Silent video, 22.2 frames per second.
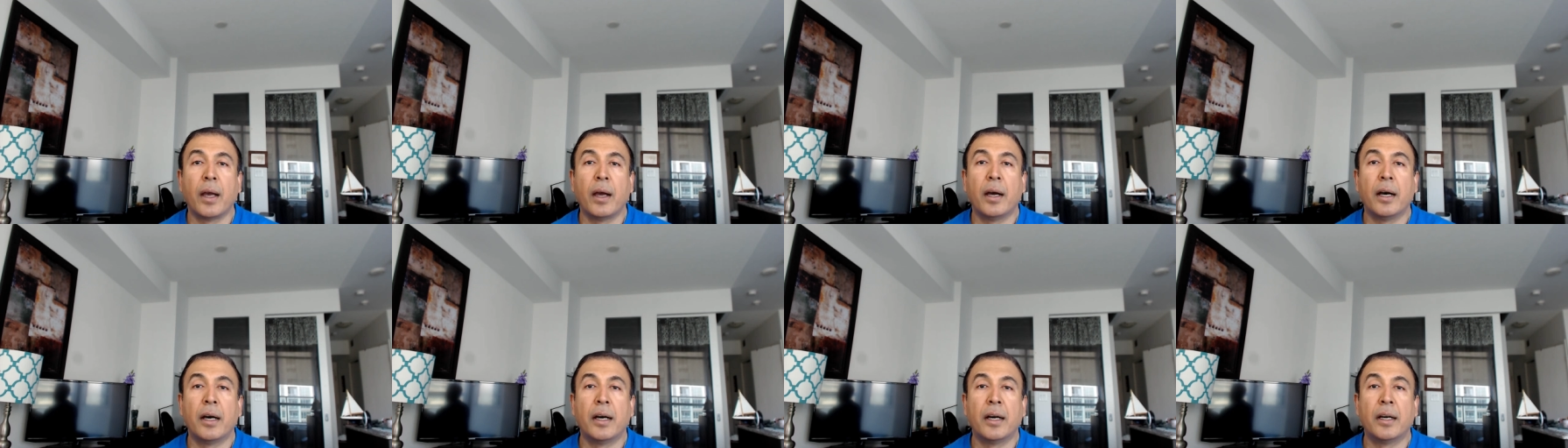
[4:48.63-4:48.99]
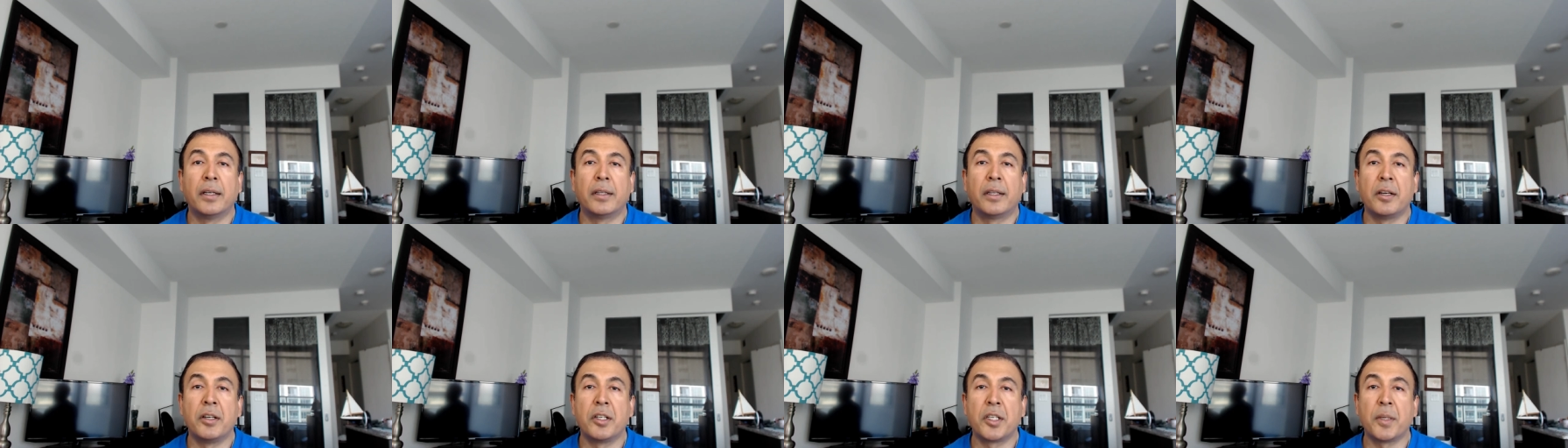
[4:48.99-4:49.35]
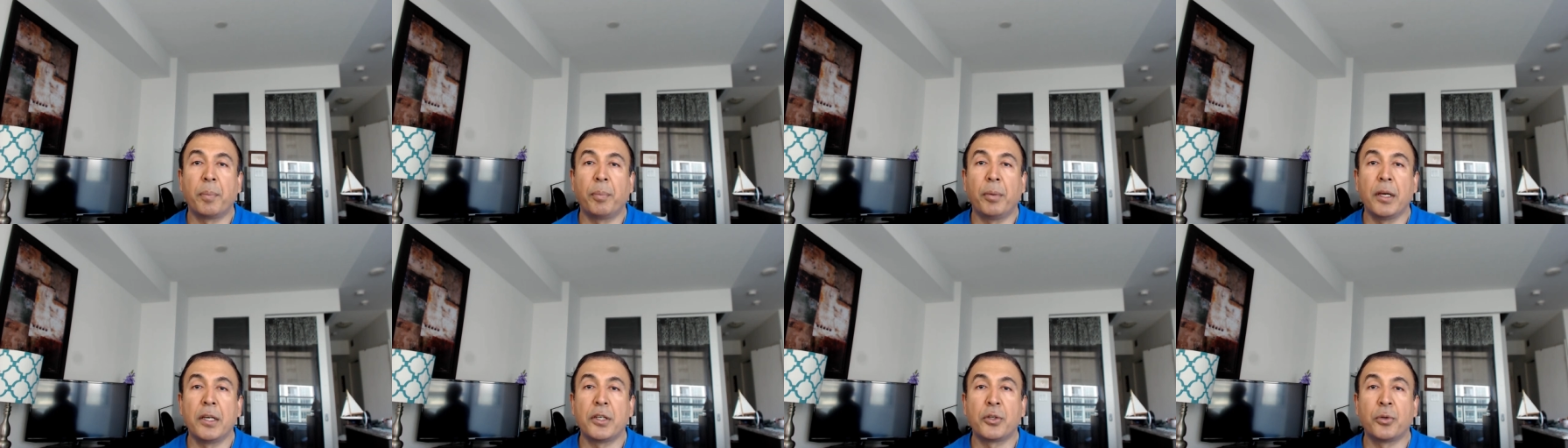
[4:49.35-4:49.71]
there is a
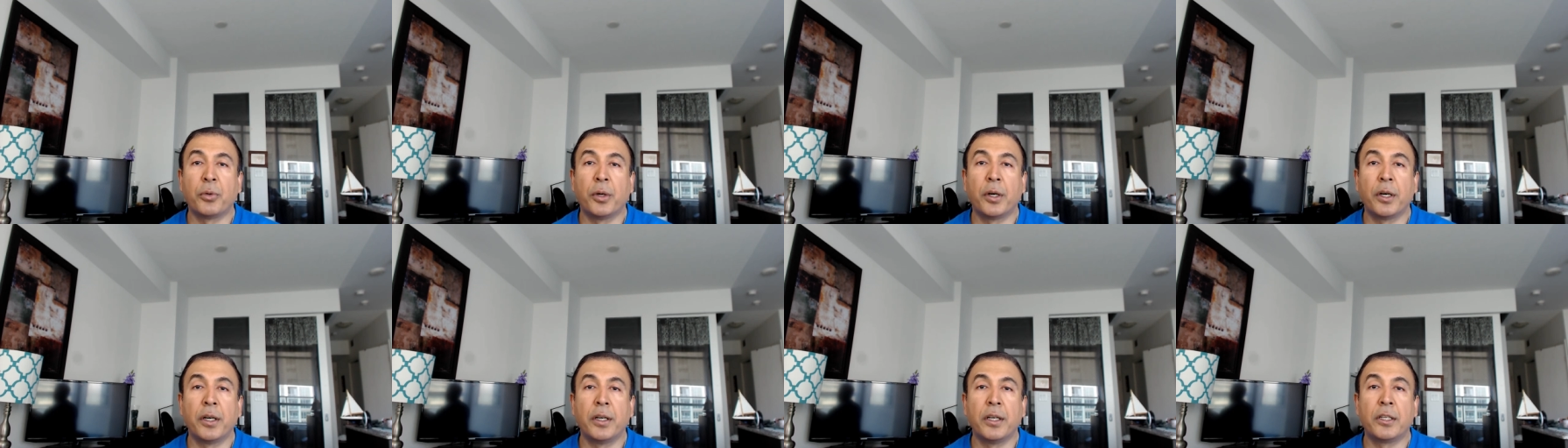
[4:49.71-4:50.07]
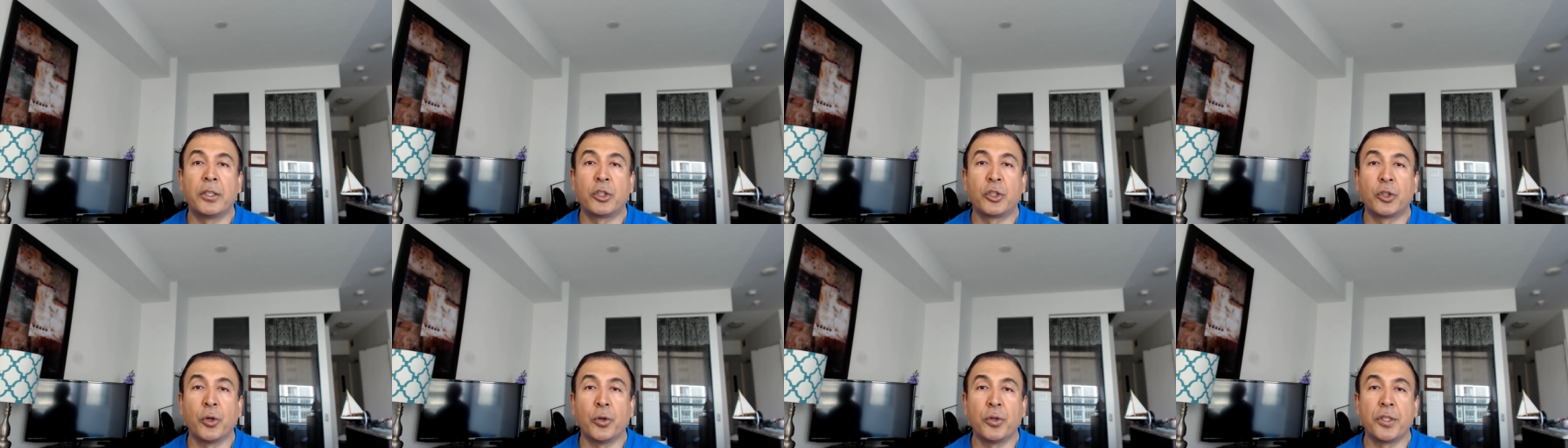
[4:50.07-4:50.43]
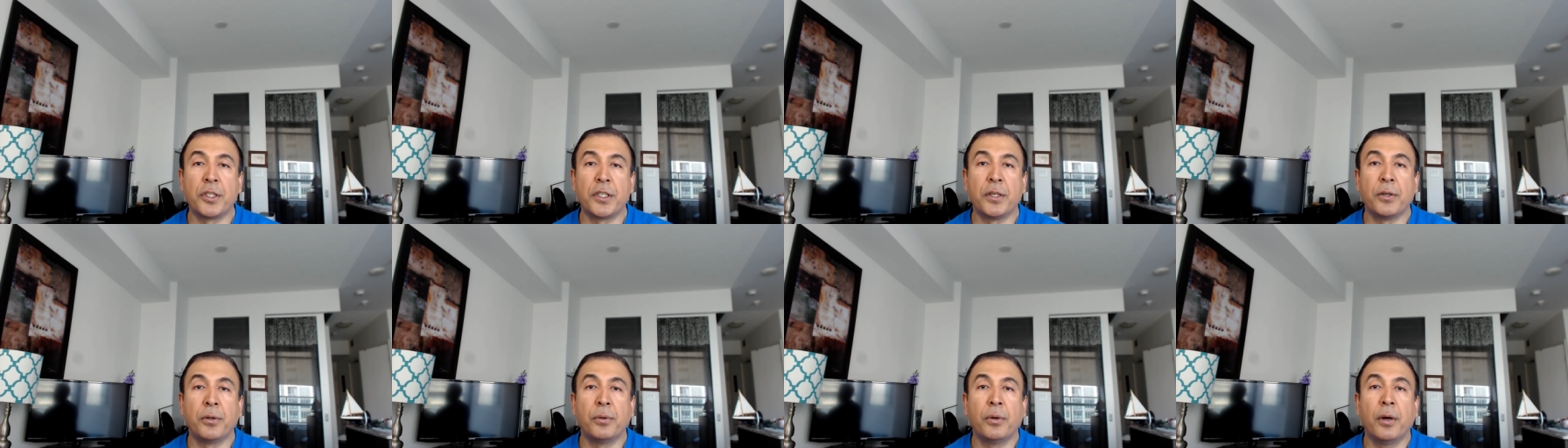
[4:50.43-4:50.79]
place where it shows you